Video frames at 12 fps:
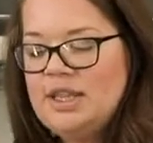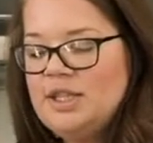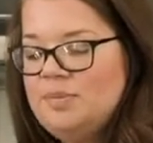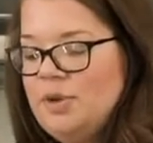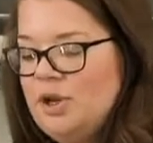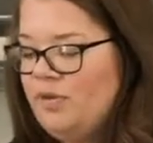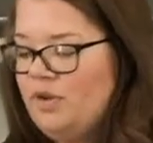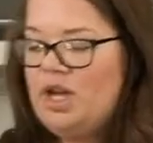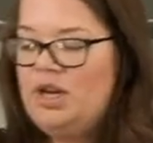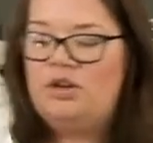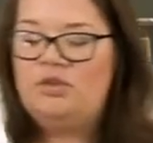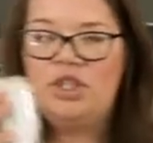you're going to take
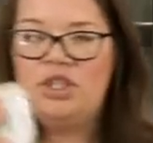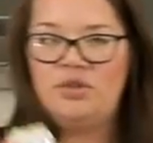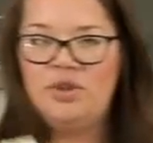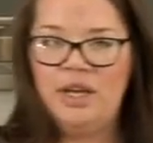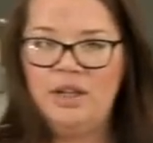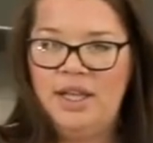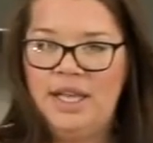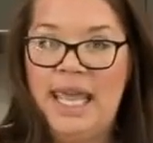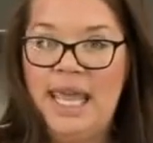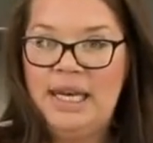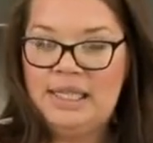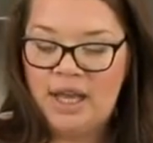this beautiful unknown
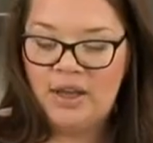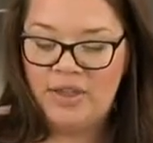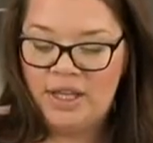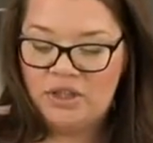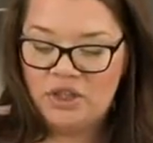ginger ale, again,